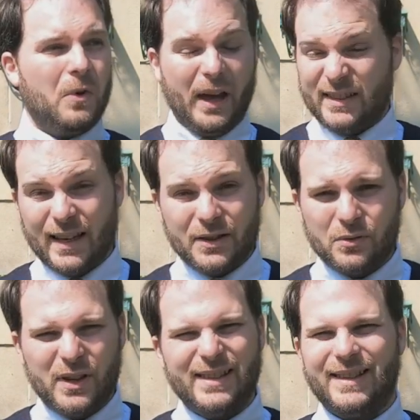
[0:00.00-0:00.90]

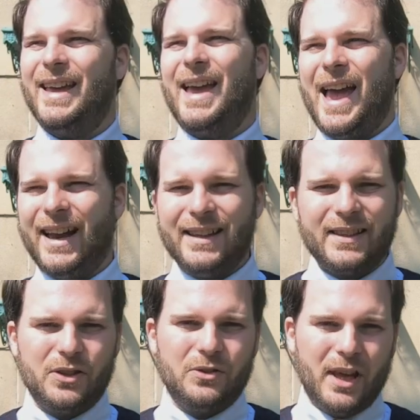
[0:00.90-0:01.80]
accessories,
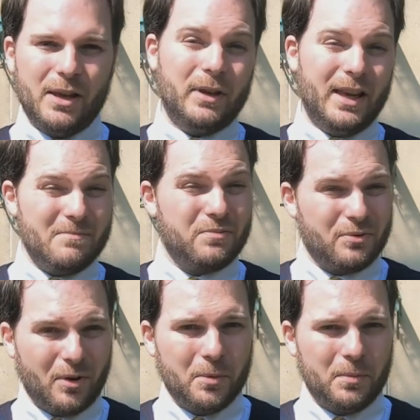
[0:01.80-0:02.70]
anything you name it, it
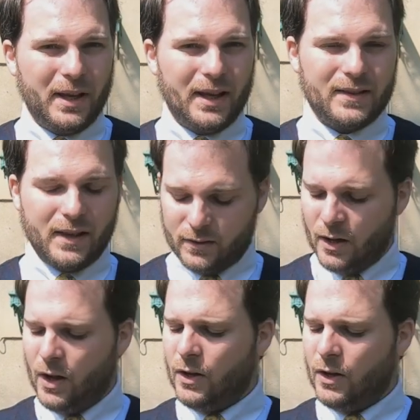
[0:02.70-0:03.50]
probably exists.